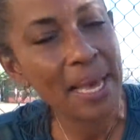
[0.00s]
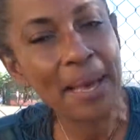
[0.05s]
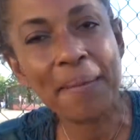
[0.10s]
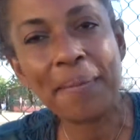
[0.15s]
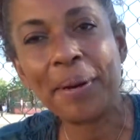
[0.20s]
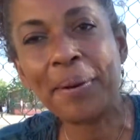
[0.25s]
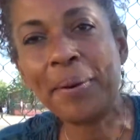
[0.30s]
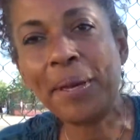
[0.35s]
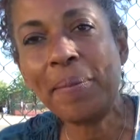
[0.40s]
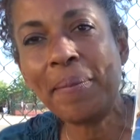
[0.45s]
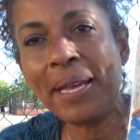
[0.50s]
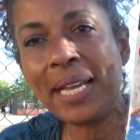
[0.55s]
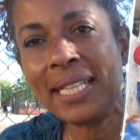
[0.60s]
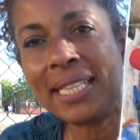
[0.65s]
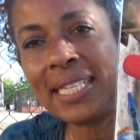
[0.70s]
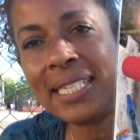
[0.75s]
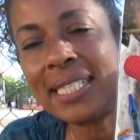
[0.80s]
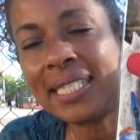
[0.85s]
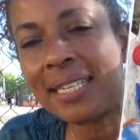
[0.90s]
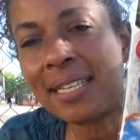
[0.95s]
But we made
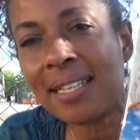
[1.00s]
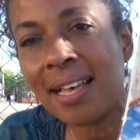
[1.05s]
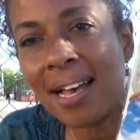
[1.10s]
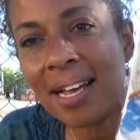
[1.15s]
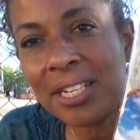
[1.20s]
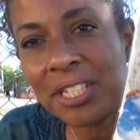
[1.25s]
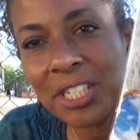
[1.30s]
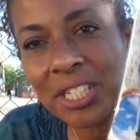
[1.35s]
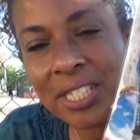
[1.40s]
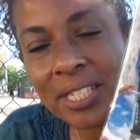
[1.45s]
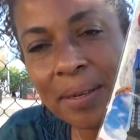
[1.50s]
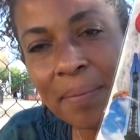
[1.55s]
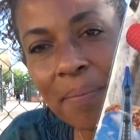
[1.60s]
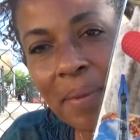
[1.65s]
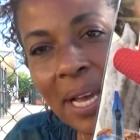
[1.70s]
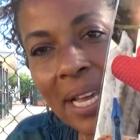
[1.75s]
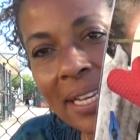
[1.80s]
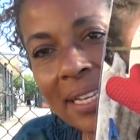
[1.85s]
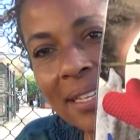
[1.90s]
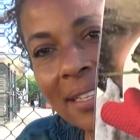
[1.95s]
these collages, and
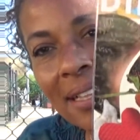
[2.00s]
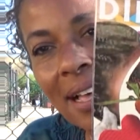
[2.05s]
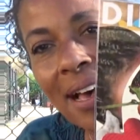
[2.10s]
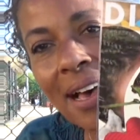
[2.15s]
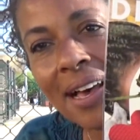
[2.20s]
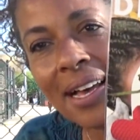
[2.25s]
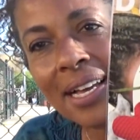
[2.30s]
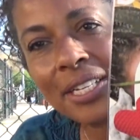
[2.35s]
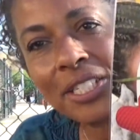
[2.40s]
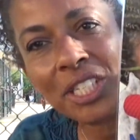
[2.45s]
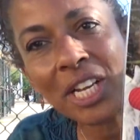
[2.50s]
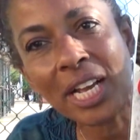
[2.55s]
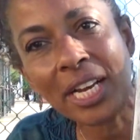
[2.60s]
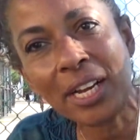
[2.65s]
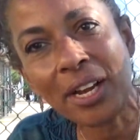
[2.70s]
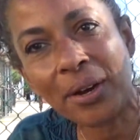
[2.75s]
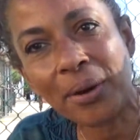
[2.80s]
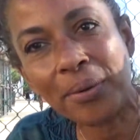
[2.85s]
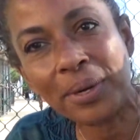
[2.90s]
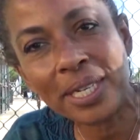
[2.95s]
my collage, I
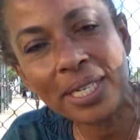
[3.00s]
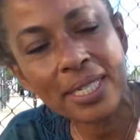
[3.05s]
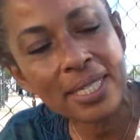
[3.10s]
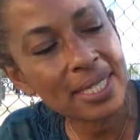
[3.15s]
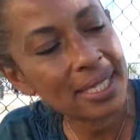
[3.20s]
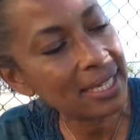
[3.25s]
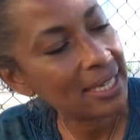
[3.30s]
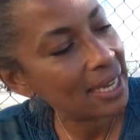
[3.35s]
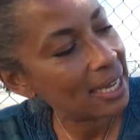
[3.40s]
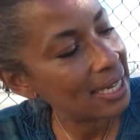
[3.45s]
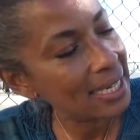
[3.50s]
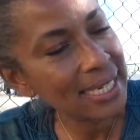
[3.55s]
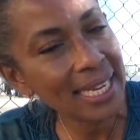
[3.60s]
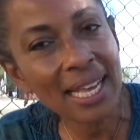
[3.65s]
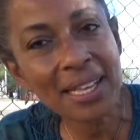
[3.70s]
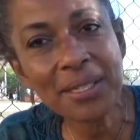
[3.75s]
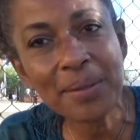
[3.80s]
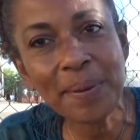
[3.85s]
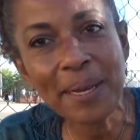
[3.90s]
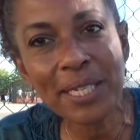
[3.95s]
noticed,
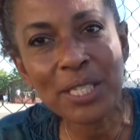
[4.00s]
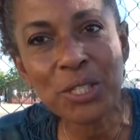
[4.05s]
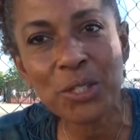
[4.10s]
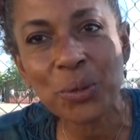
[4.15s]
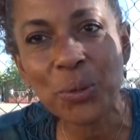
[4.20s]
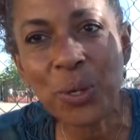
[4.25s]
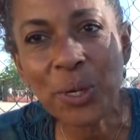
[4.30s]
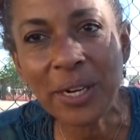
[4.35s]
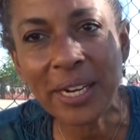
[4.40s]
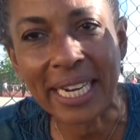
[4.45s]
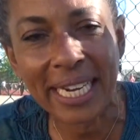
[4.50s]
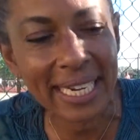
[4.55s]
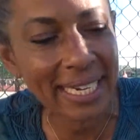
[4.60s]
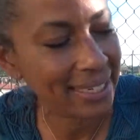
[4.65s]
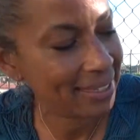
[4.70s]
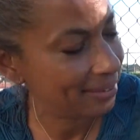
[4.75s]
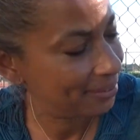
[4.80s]
tells my story.